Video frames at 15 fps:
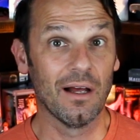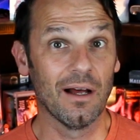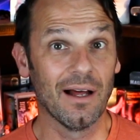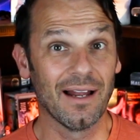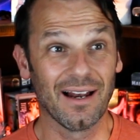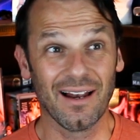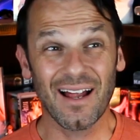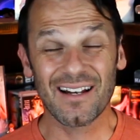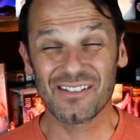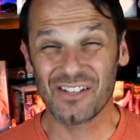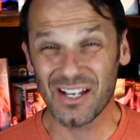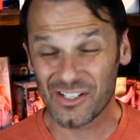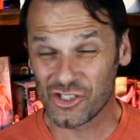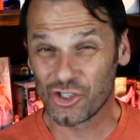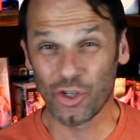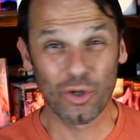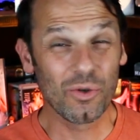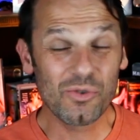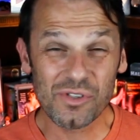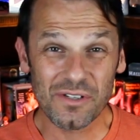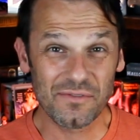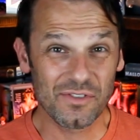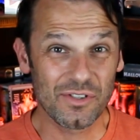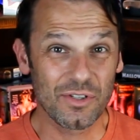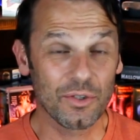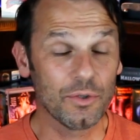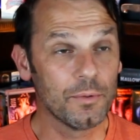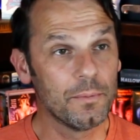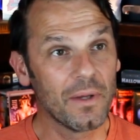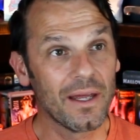Uh, and a lot of exclusives
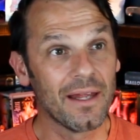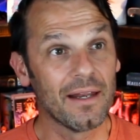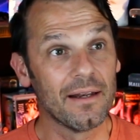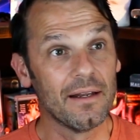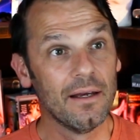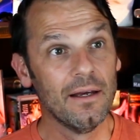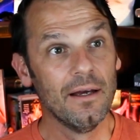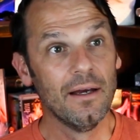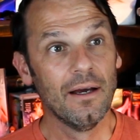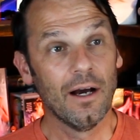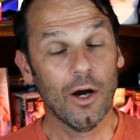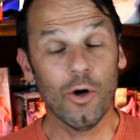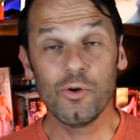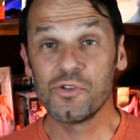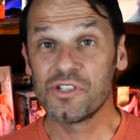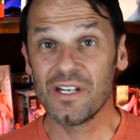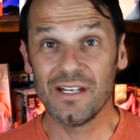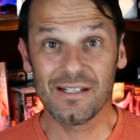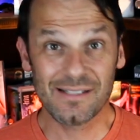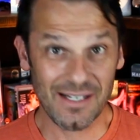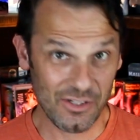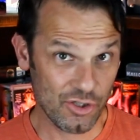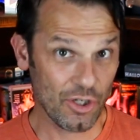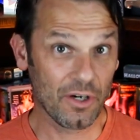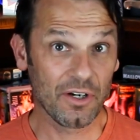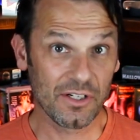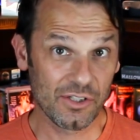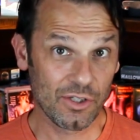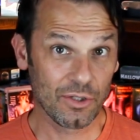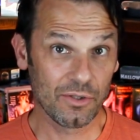too. And Host is a
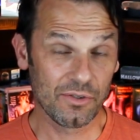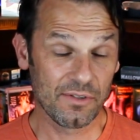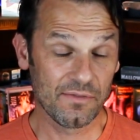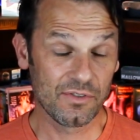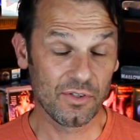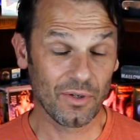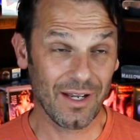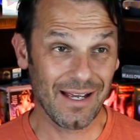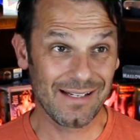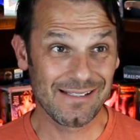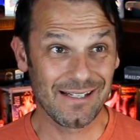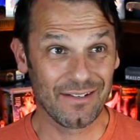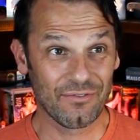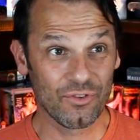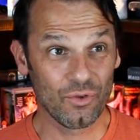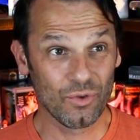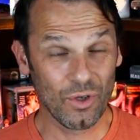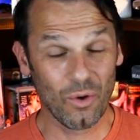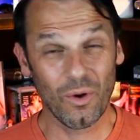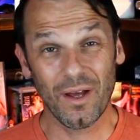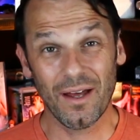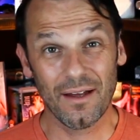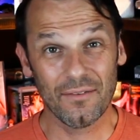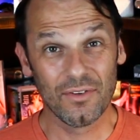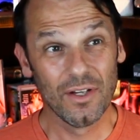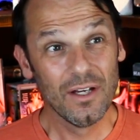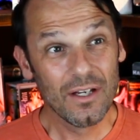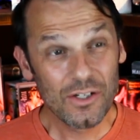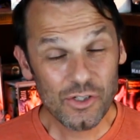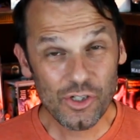Shudder exclusive. So guys, if you don't have
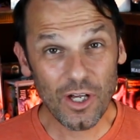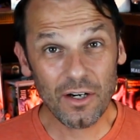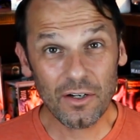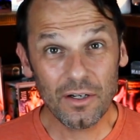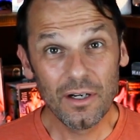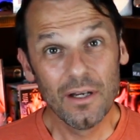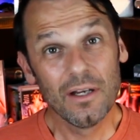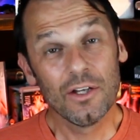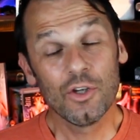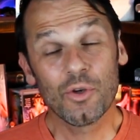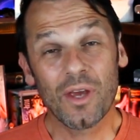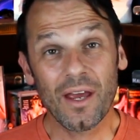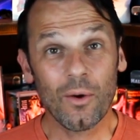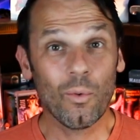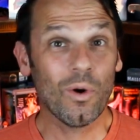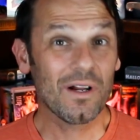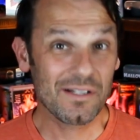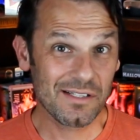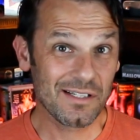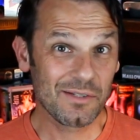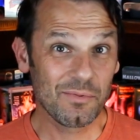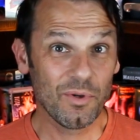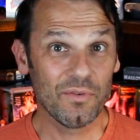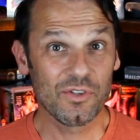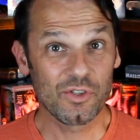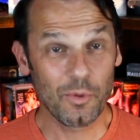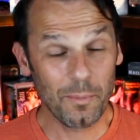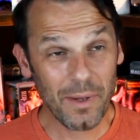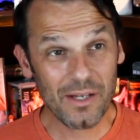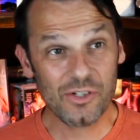Shudder, you can't watch this movie.
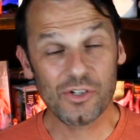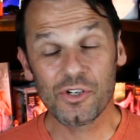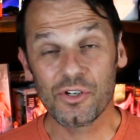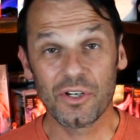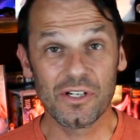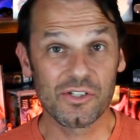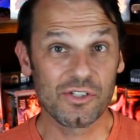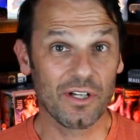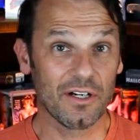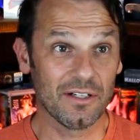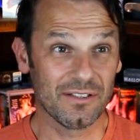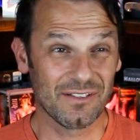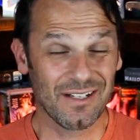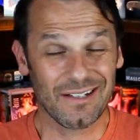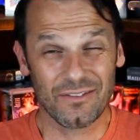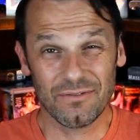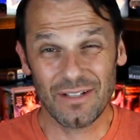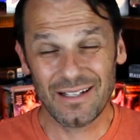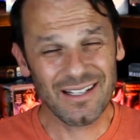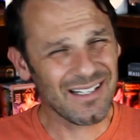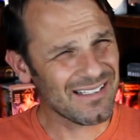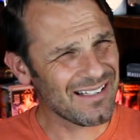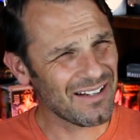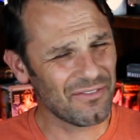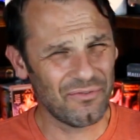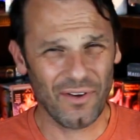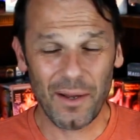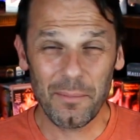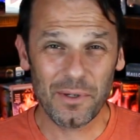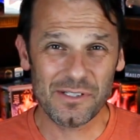So make sure you get Shudder. It's like, I think it's like
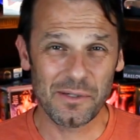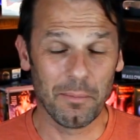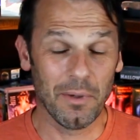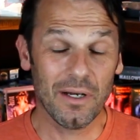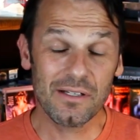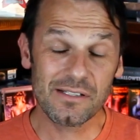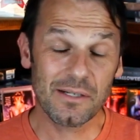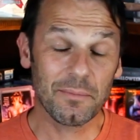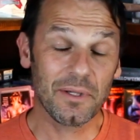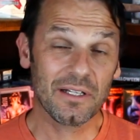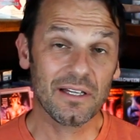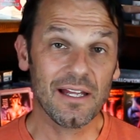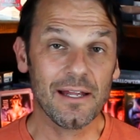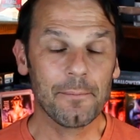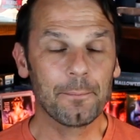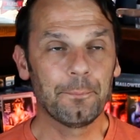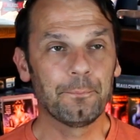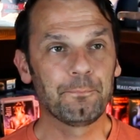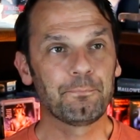five bucks a month, something like that.